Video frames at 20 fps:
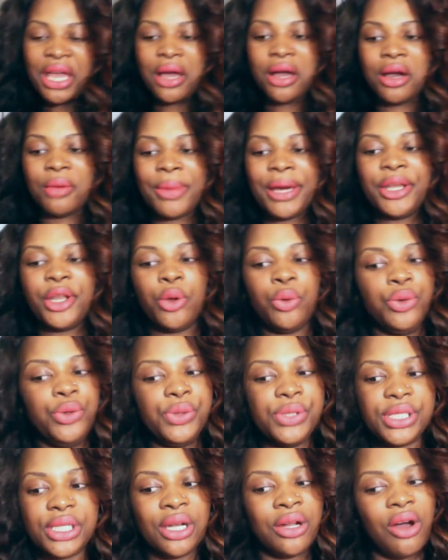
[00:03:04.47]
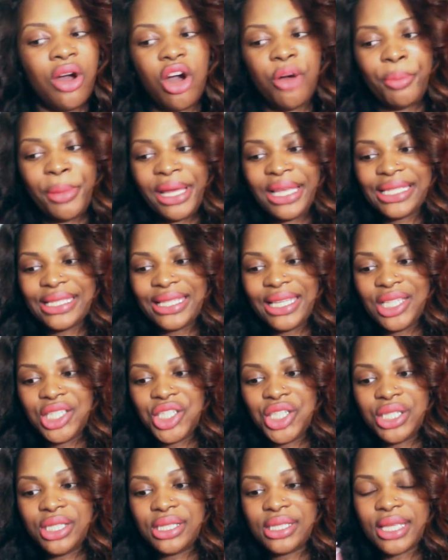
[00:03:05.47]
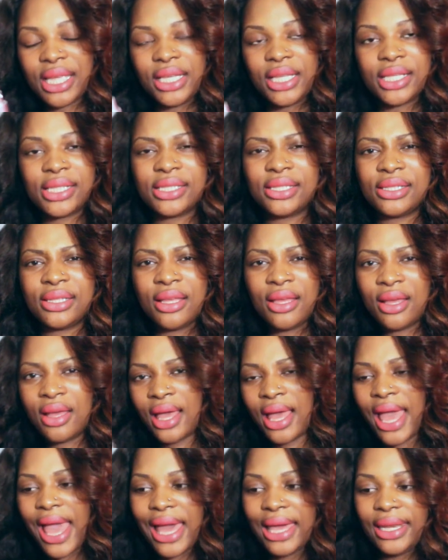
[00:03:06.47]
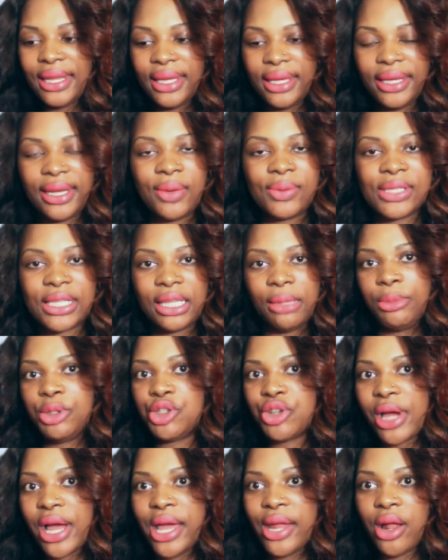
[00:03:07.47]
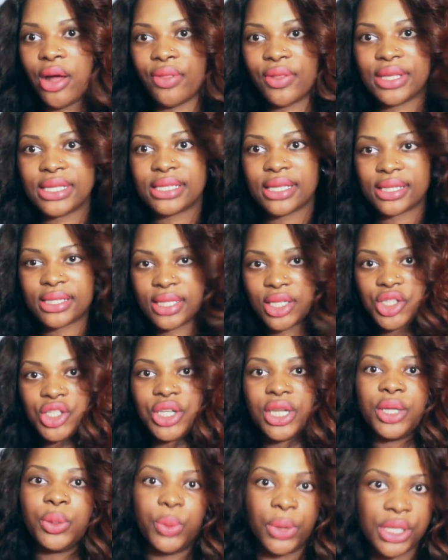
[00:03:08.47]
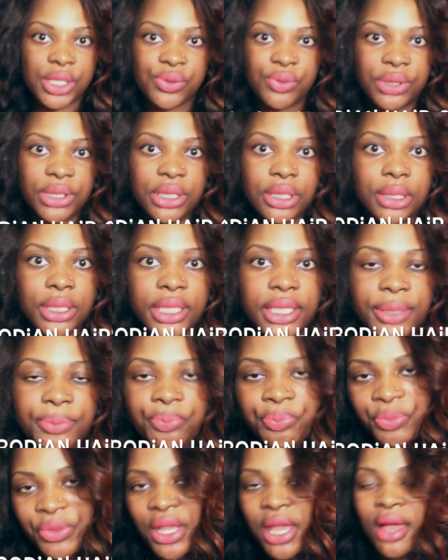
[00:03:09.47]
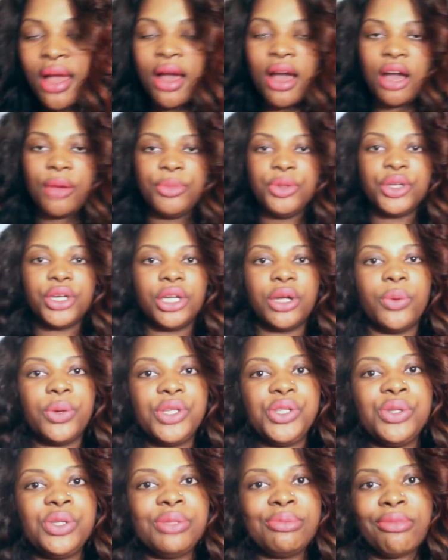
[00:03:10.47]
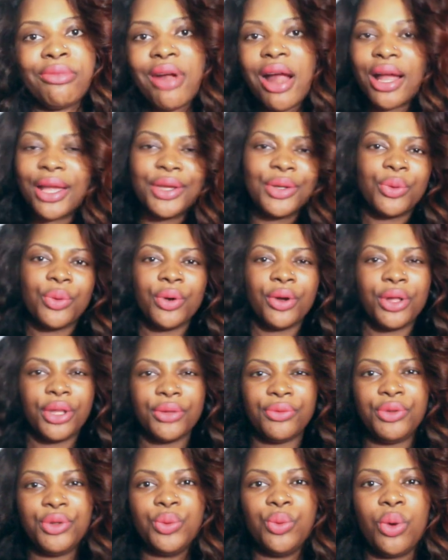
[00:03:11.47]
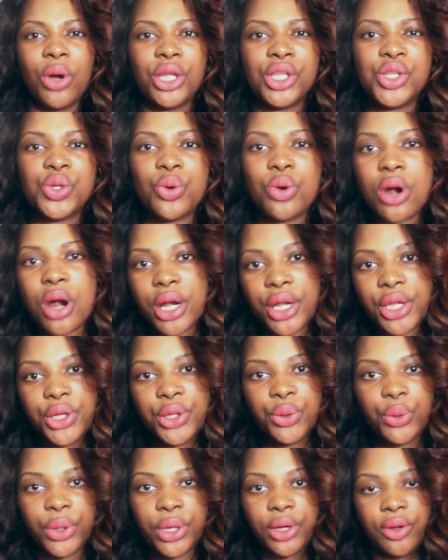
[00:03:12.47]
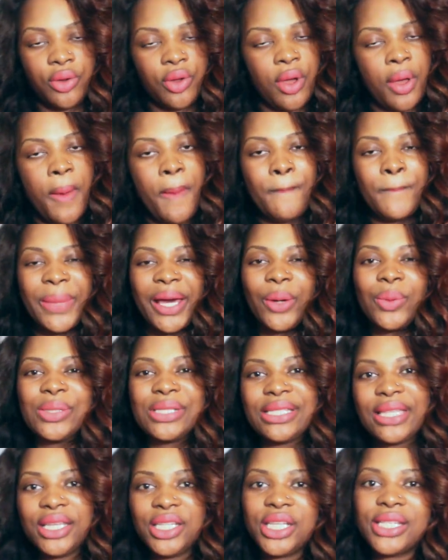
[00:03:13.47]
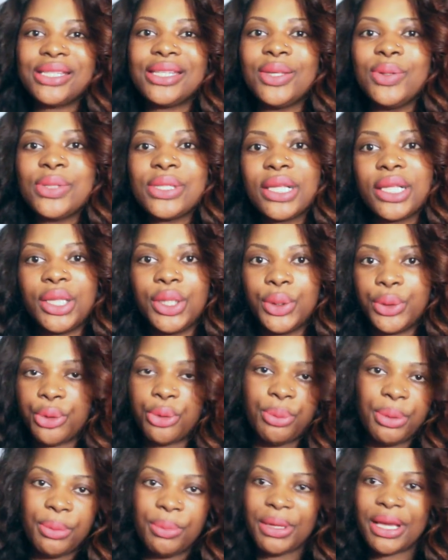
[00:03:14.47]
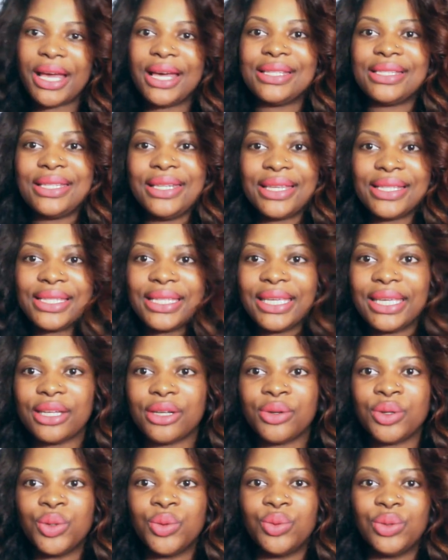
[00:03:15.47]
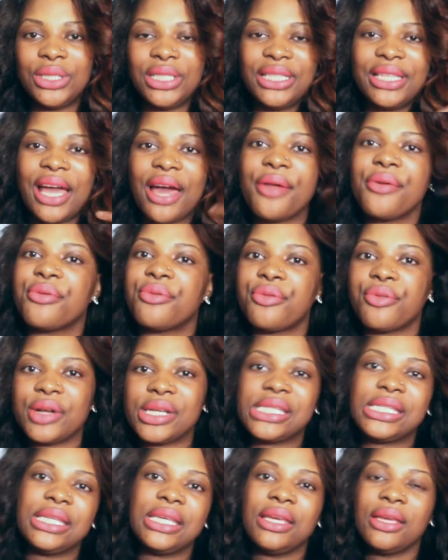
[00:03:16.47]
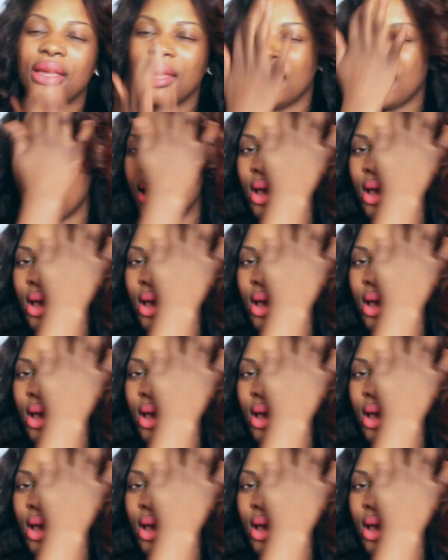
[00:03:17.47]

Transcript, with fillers: Um, I don't use it on all my extensions. I just had it and I was like, let me try it on this extension and it works really good. Um, you could always use Moroccan oil if you want to or argan oil. But I would say just use a little bit because it doesn't get really that frizzy.